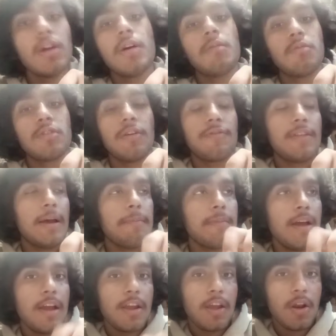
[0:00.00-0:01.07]
both of them
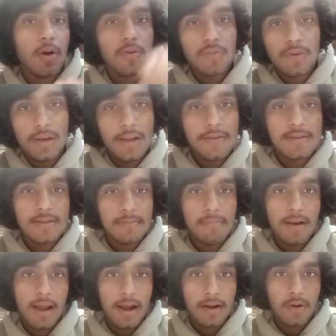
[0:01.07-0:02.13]
lives the
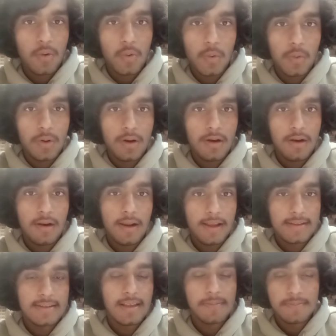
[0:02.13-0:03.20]
black hole,
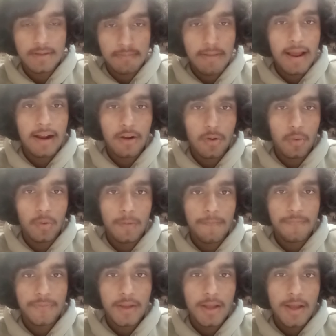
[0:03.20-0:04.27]
escape the black hole.
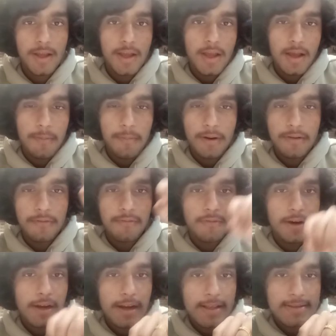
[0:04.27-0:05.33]
But
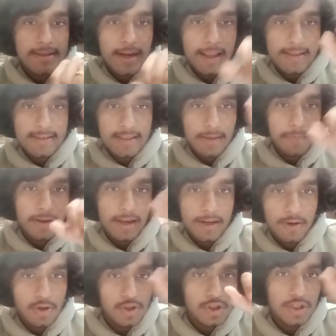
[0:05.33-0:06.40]
where does that escaping
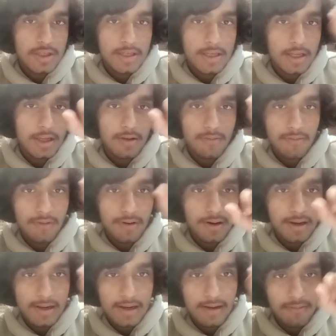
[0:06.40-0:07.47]
energy
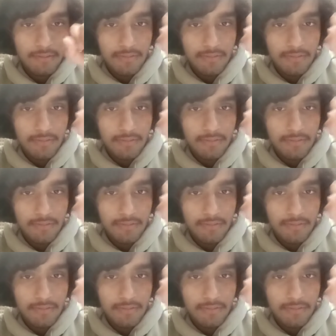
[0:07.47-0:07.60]
get